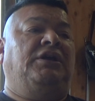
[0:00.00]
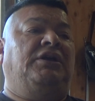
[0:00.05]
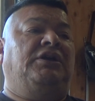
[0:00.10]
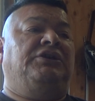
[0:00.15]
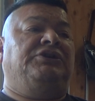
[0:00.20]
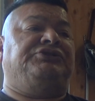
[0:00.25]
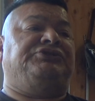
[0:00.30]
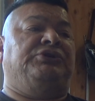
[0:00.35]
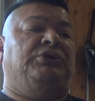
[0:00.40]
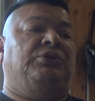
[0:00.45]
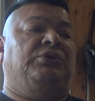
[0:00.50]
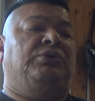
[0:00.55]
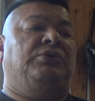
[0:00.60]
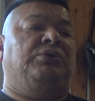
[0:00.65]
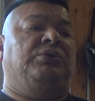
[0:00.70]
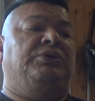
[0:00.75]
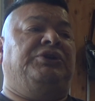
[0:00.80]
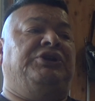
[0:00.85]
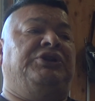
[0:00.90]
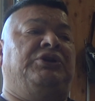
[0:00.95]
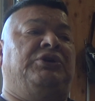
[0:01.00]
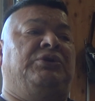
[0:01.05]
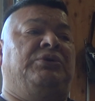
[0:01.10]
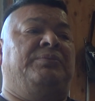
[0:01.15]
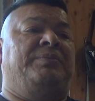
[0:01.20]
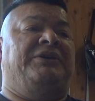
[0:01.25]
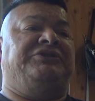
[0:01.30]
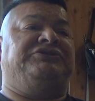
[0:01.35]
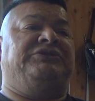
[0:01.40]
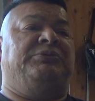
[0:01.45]
So you know,
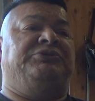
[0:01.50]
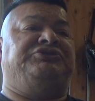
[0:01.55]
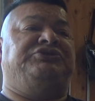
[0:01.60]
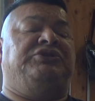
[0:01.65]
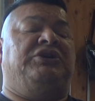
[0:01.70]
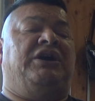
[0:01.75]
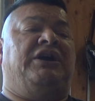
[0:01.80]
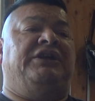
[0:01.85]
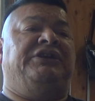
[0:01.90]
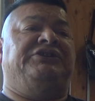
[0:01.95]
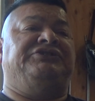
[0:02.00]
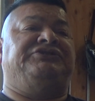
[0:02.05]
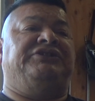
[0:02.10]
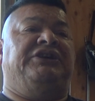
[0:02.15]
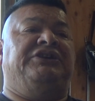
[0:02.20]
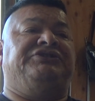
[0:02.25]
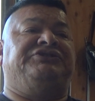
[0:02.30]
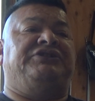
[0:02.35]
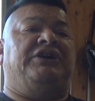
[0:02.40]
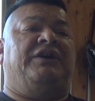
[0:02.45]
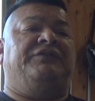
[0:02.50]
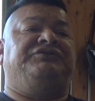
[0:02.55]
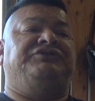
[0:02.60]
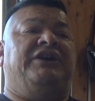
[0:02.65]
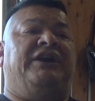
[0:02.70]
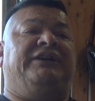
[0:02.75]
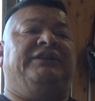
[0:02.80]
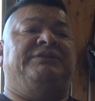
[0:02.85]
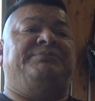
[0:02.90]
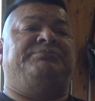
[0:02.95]
basically what you got is a soft
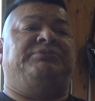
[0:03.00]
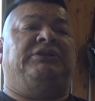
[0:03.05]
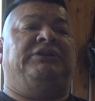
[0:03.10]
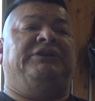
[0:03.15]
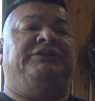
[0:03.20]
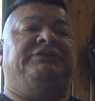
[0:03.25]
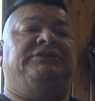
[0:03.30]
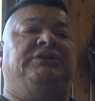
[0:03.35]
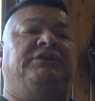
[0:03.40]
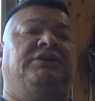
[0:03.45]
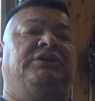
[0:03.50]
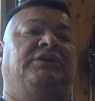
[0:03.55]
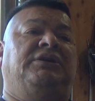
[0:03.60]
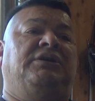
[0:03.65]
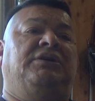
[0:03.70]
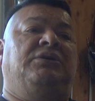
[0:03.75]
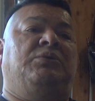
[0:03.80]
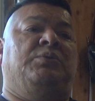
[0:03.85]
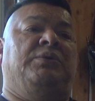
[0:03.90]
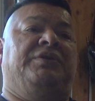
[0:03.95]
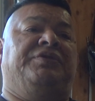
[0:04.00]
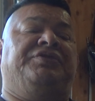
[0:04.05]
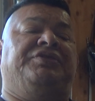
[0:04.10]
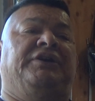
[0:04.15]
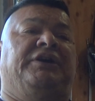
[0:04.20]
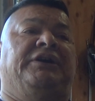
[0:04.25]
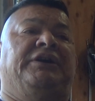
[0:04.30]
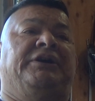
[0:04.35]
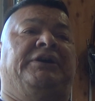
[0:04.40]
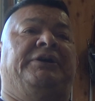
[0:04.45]
jacketed bullet with
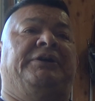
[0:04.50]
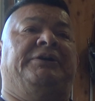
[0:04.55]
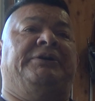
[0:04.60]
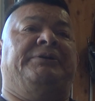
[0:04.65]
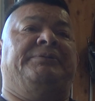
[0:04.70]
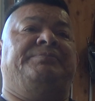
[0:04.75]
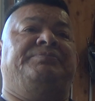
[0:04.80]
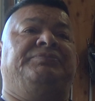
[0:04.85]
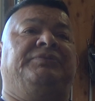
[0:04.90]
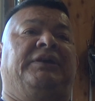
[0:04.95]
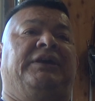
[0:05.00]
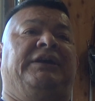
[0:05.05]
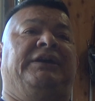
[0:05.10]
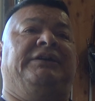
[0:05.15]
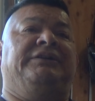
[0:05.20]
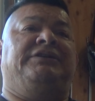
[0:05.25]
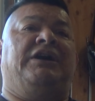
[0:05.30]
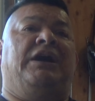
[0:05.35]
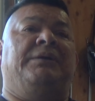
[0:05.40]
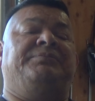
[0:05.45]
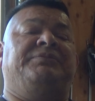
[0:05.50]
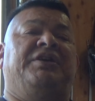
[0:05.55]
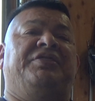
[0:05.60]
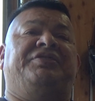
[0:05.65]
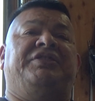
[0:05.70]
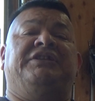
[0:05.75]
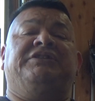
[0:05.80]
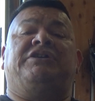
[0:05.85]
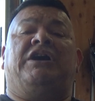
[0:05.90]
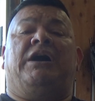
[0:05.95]
a
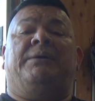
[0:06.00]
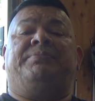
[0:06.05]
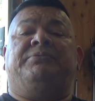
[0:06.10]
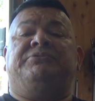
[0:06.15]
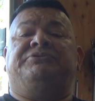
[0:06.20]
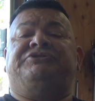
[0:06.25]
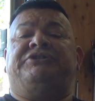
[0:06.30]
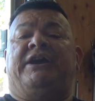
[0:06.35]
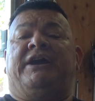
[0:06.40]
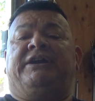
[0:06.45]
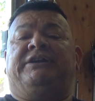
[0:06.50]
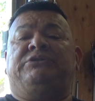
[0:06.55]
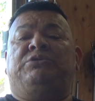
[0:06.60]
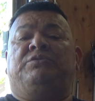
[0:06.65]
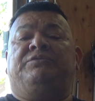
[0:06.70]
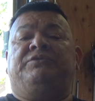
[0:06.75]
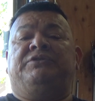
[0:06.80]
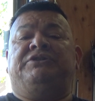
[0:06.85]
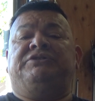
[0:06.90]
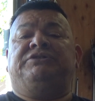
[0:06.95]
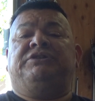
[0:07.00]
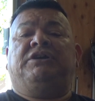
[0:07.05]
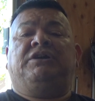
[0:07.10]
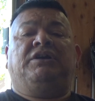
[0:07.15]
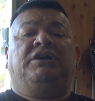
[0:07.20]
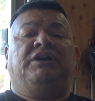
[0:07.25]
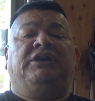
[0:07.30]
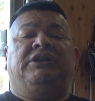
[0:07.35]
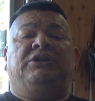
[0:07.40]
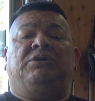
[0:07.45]
thin copper jacket over it.
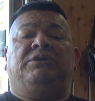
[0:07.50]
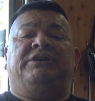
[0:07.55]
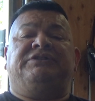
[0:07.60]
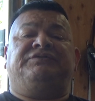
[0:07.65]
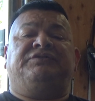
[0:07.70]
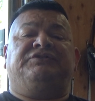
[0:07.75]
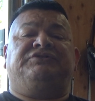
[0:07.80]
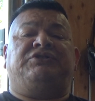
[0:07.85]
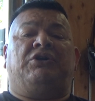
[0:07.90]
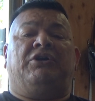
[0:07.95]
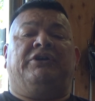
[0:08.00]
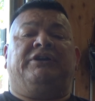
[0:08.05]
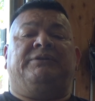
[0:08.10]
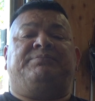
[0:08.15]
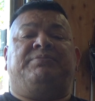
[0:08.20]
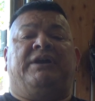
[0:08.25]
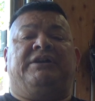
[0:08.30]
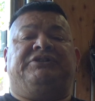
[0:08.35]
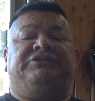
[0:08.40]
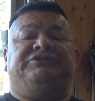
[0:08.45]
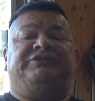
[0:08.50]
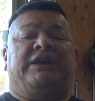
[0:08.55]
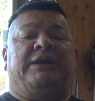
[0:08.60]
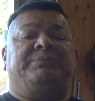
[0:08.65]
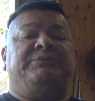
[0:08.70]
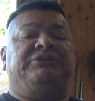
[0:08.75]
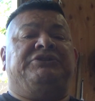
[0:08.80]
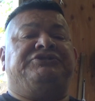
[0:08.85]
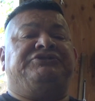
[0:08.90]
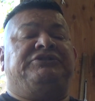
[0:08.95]
You know, it's for target practice
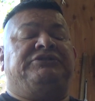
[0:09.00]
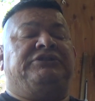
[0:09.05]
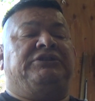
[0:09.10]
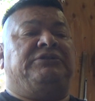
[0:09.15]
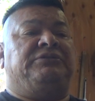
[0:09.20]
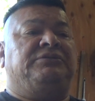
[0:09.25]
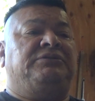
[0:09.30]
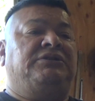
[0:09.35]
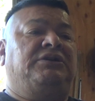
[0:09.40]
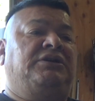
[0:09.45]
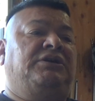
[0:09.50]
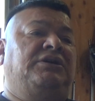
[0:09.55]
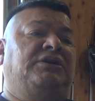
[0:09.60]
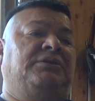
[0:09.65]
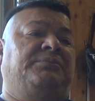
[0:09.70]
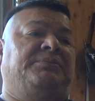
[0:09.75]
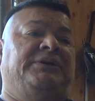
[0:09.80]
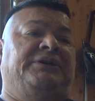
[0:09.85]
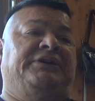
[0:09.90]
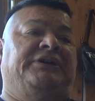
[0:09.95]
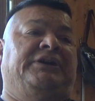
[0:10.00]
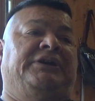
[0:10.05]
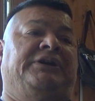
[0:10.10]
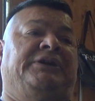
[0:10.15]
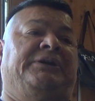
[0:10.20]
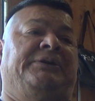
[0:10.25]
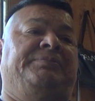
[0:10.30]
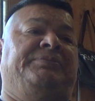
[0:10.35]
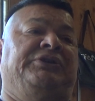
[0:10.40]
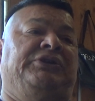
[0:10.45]
ammunition. You know,
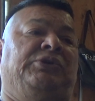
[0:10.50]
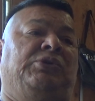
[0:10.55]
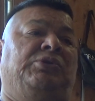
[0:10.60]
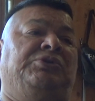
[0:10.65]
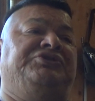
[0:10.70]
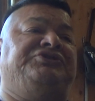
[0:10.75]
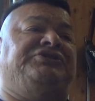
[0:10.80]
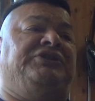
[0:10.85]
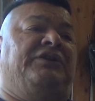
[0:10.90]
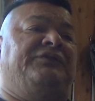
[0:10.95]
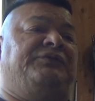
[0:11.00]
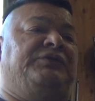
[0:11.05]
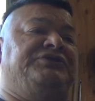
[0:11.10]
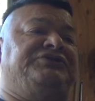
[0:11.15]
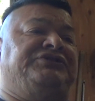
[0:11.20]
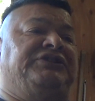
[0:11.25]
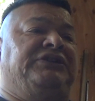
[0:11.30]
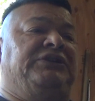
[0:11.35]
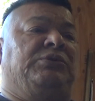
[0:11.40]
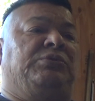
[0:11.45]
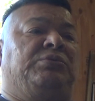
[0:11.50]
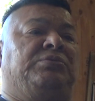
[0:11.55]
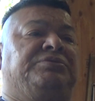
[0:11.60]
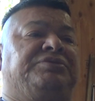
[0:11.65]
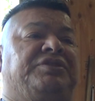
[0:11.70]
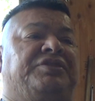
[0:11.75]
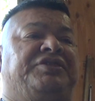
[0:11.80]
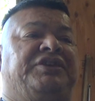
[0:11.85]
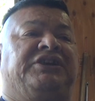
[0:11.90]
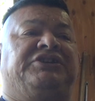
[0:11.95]
but the old stuff was the old
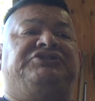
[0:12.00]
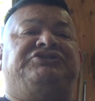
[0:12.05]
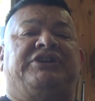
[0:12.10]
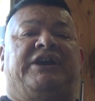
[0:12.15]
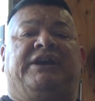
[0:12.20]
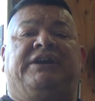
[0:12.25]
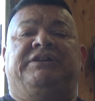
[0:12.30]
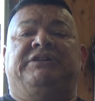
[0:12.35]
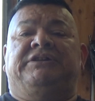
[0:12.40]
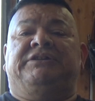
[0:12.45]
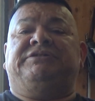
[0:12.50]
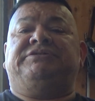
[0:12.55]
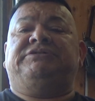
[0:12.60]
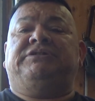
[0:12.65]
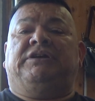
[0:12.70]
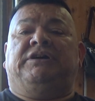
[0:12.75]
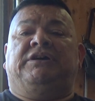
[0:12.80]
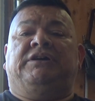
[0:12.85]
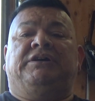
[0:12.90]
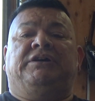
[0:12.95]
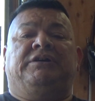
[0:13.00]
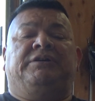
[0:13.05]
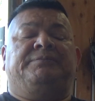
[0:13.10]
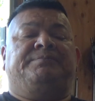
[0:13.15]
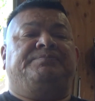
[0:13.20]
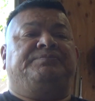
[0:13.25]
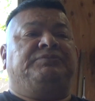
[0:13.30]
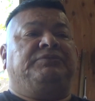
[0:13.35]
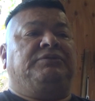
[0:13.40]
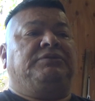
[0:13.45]
thick jacketed
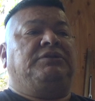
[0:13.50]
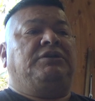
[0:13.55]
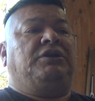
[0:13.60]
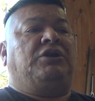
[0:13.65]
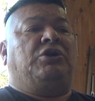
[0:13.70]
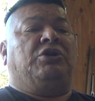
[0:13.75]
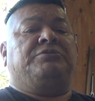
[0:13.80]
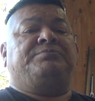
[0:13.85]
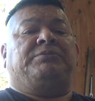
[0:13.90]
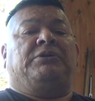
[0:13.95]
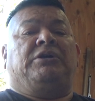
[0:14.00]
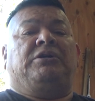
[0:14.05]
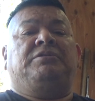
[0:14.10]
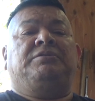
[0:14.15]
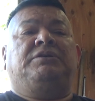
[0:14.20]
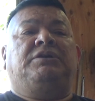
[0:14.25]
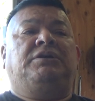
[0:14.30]
hardball.